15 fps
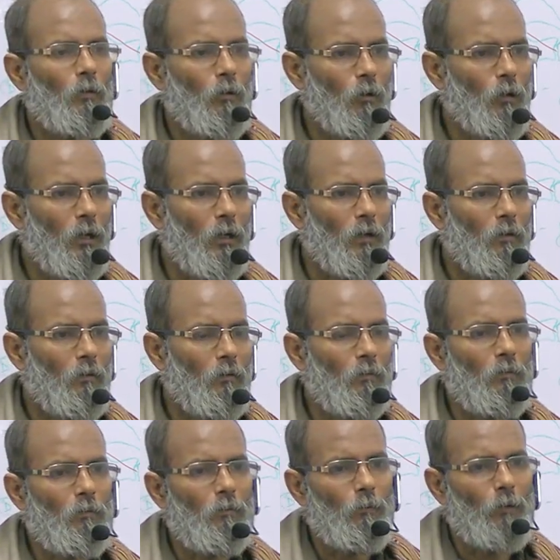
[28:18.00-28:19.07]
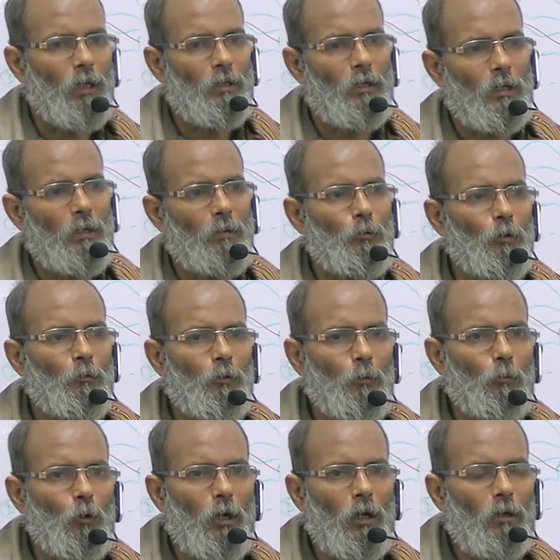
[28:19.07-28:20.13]
Alright, where the
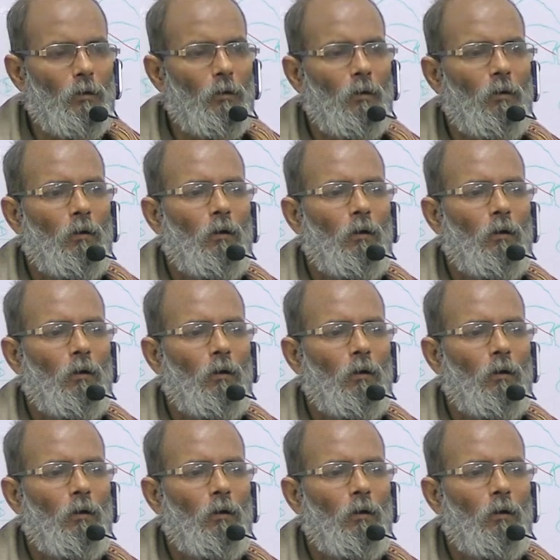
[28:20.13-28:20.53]
tibiofibular